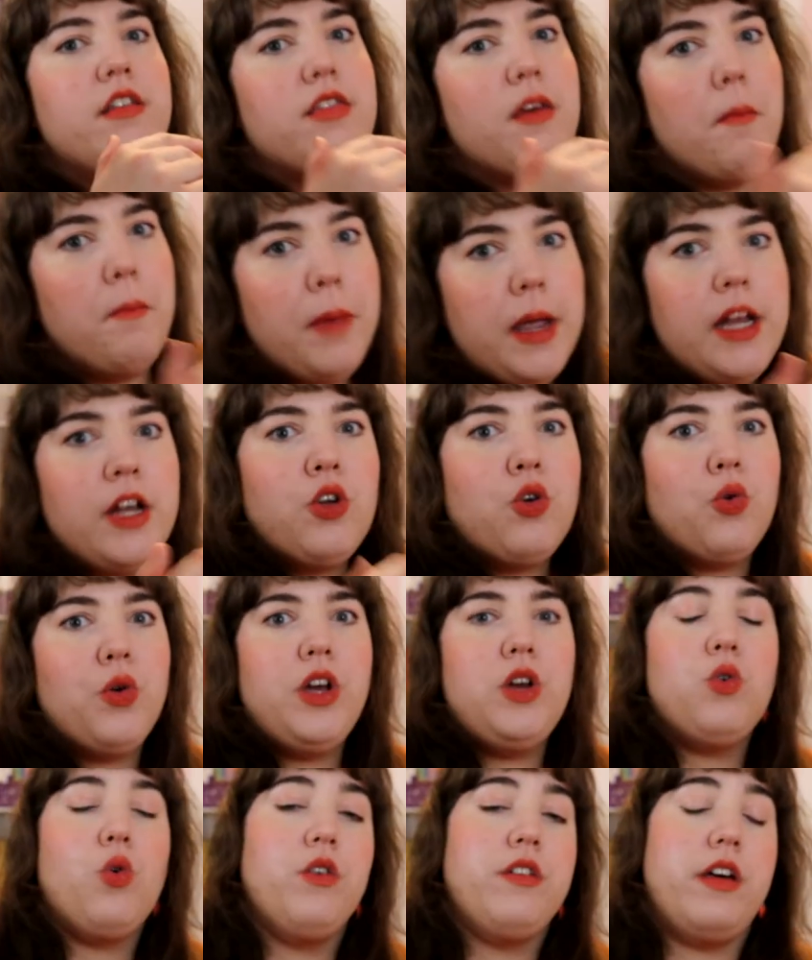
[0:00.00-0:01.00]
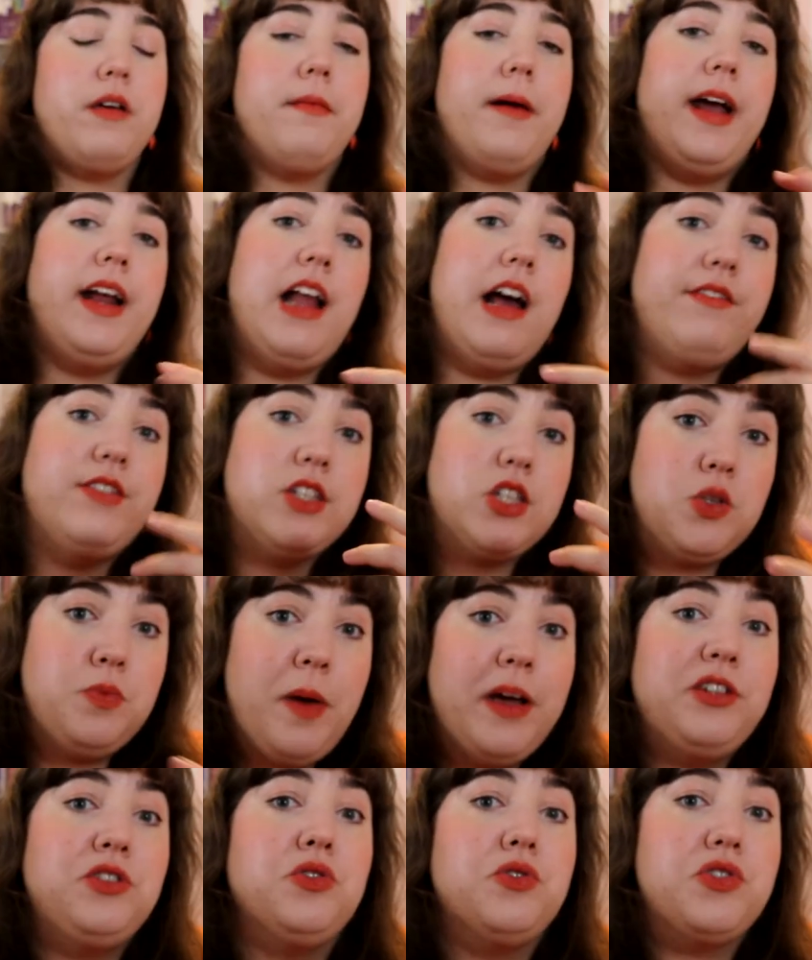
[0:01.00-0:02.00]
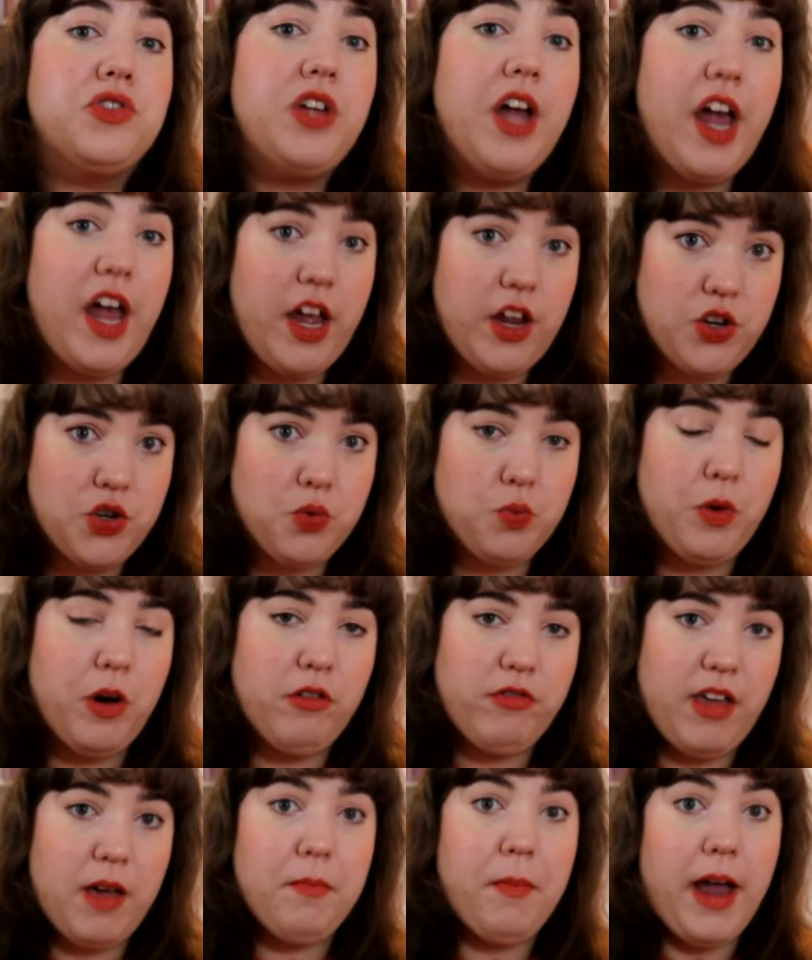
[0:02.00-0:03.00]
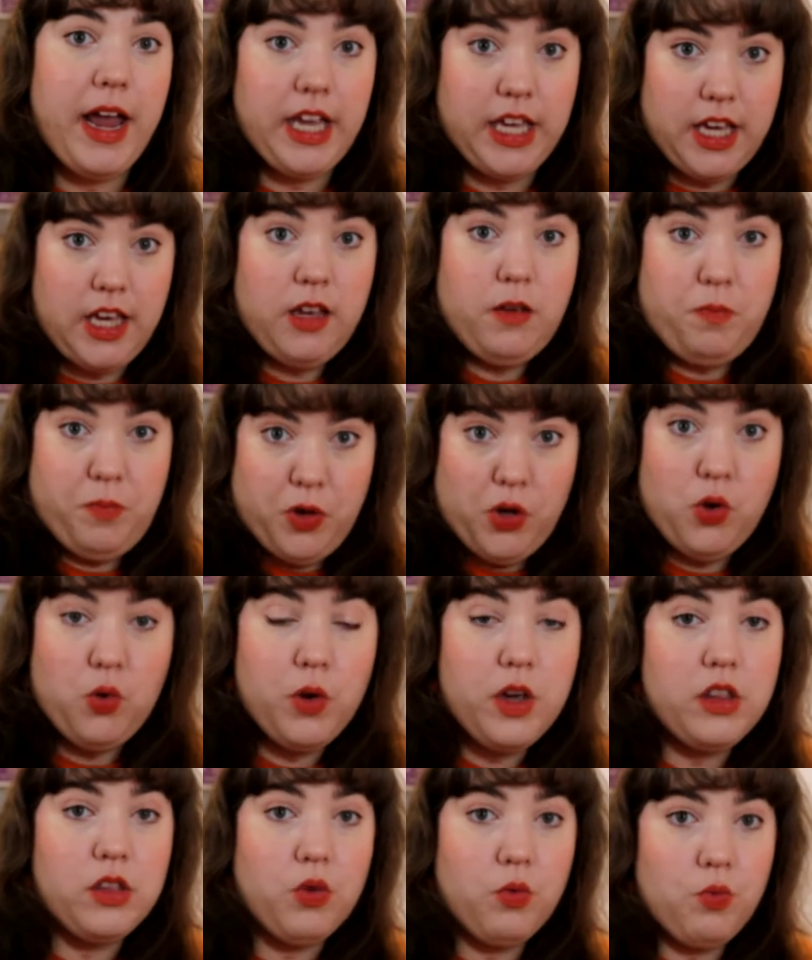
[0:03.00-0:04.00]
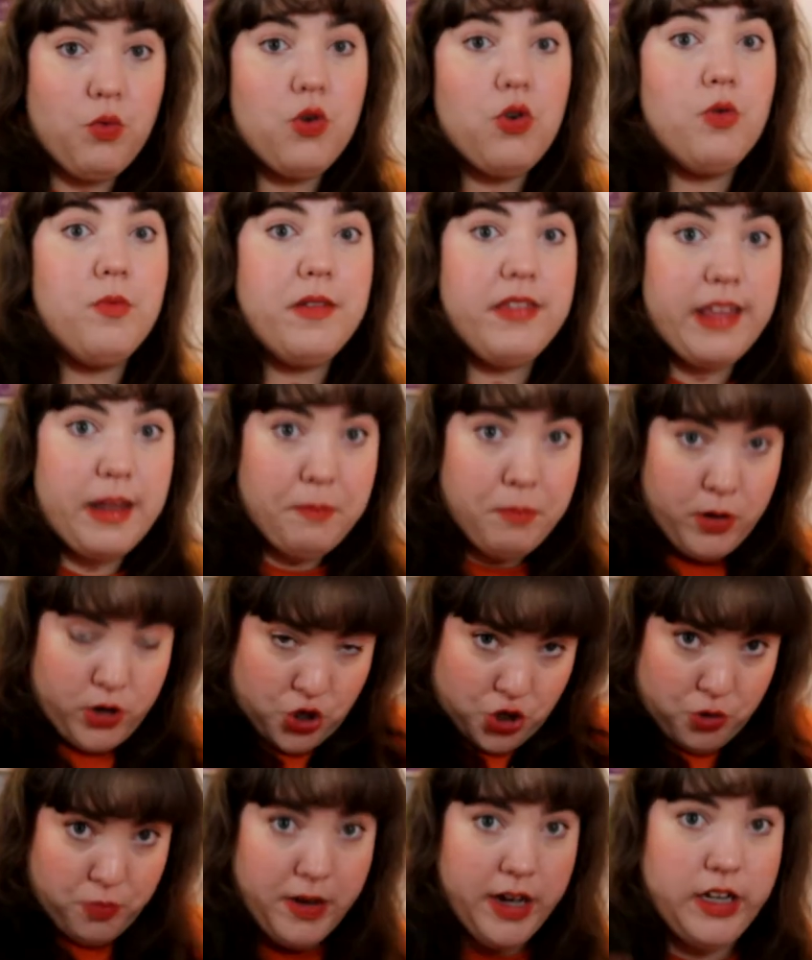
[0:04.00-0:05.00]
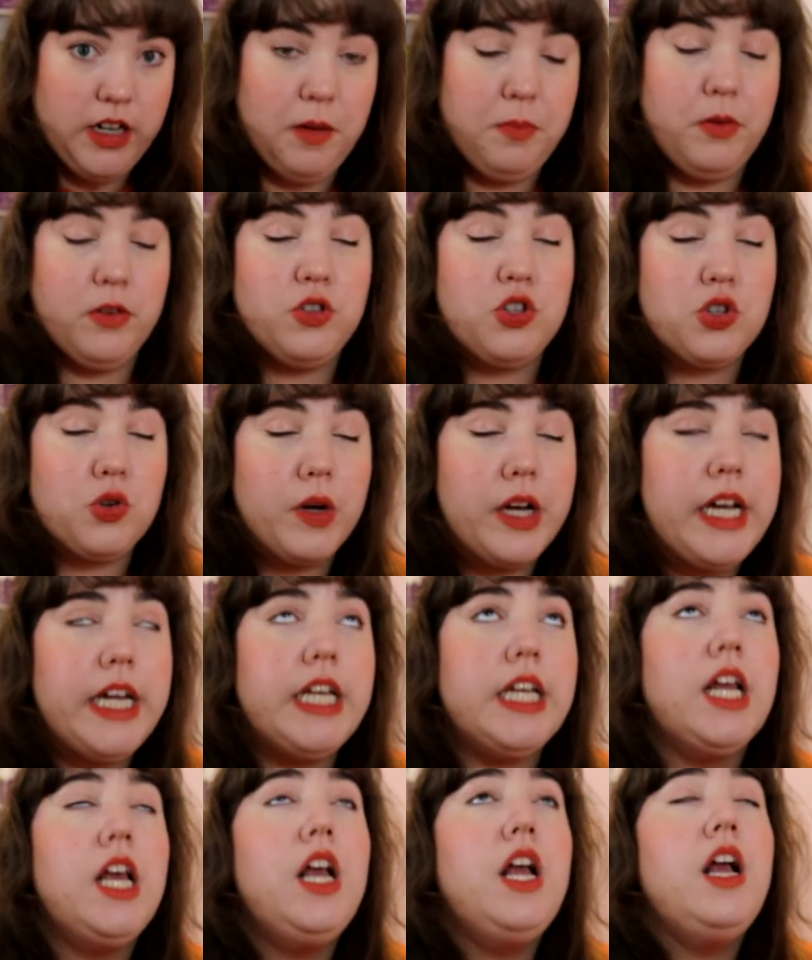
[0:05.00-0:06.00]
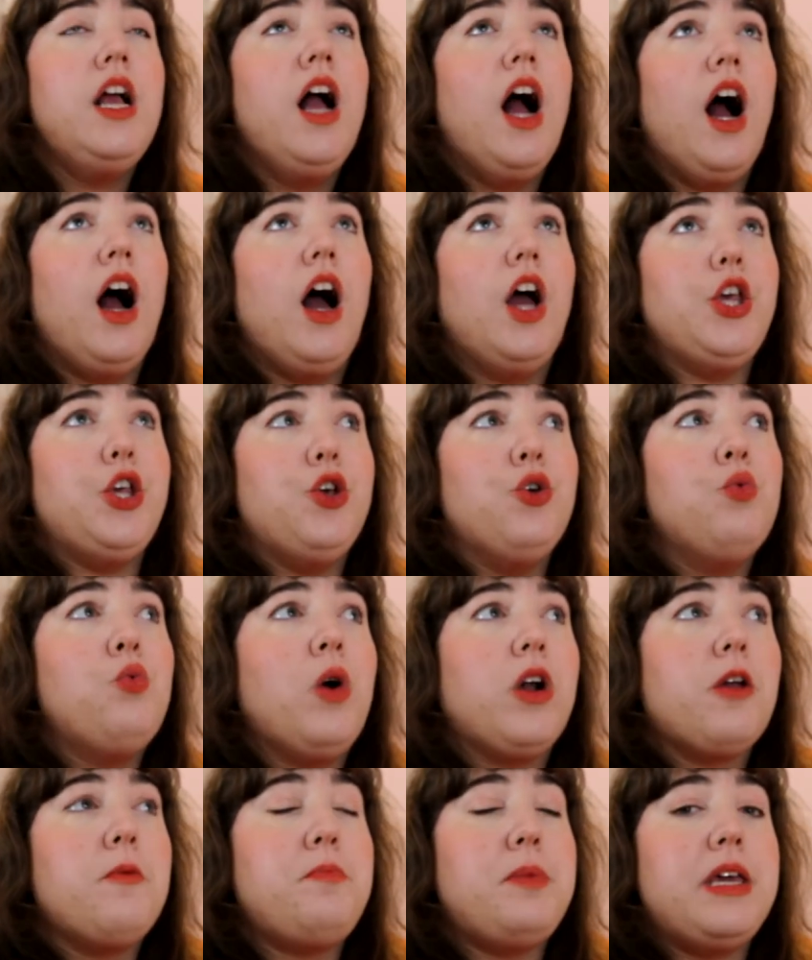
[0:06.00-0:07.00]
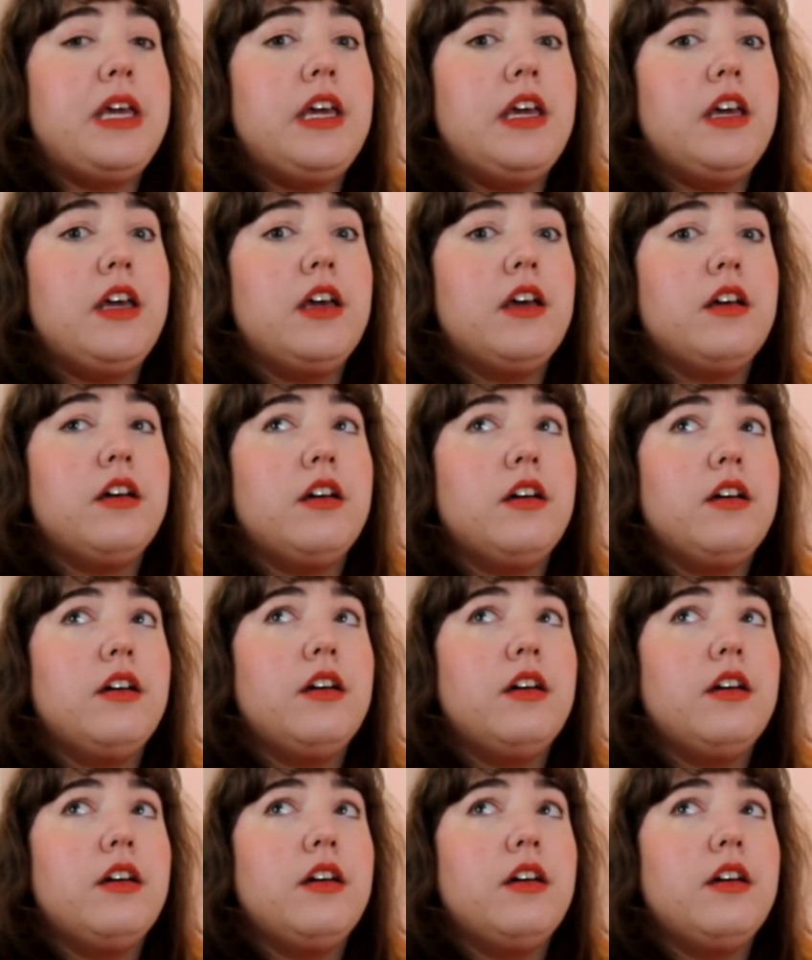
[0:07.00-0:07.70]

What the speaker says: the meet and greet, or they might have a special stage where they might keep you in the room and then put you back up on screen, you want to be